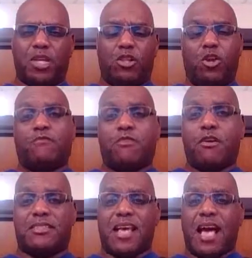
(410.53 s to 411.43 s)
Looked
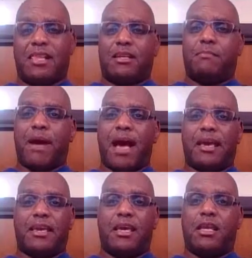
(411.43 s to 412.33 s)
very solid in the
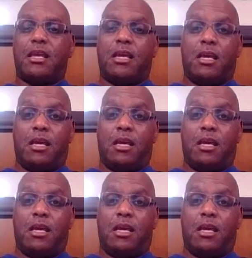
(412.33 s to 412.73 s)
pocket.